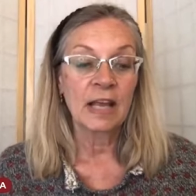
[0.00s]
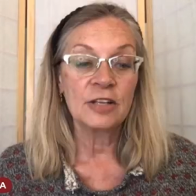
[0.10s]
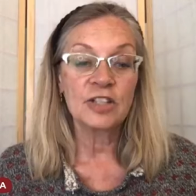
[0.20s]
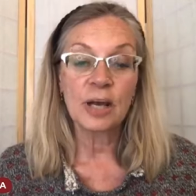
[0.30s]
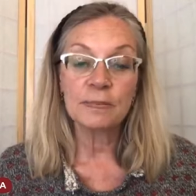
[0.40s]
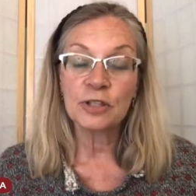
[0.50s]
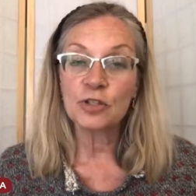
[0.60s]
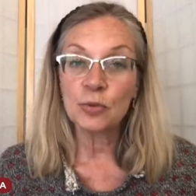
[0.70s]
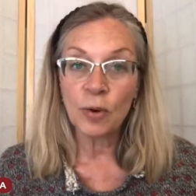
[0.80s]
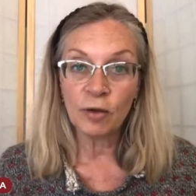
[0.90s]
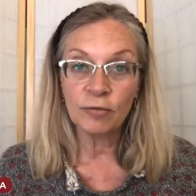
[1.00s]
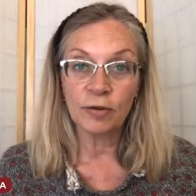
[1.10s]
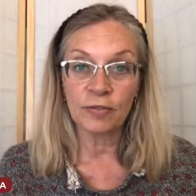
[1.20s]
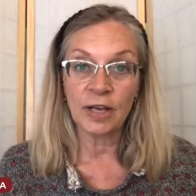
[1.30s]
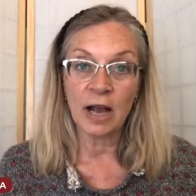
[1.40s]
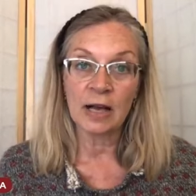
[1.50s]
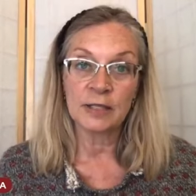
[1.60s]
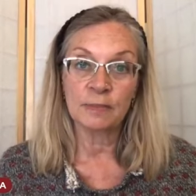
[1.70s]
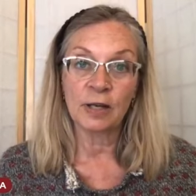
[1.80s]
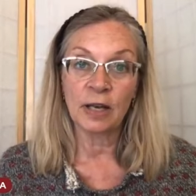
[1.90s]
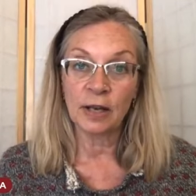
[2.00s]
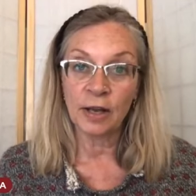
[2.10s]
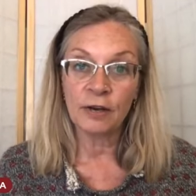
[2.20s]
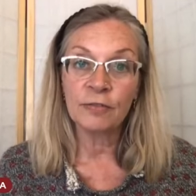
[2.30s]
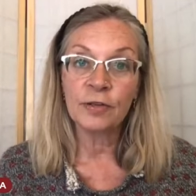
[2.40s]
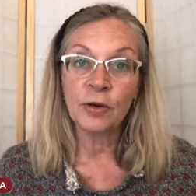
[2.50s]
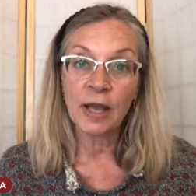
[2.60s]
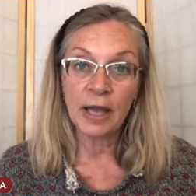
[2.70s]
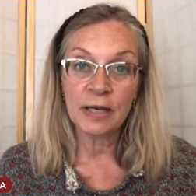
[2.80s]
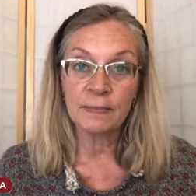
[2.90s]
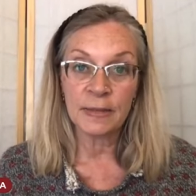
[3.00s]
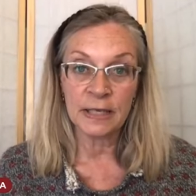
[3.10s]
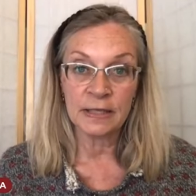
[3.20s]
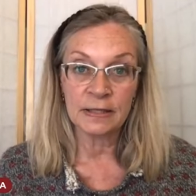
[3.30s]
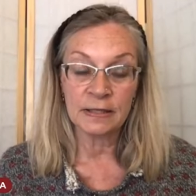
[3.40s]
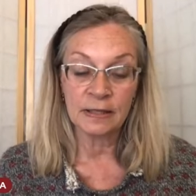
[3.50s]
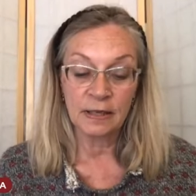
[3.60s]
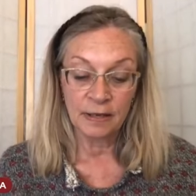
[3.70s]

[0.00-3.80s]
in chapter 12 of the gospel, Love Your Enemies,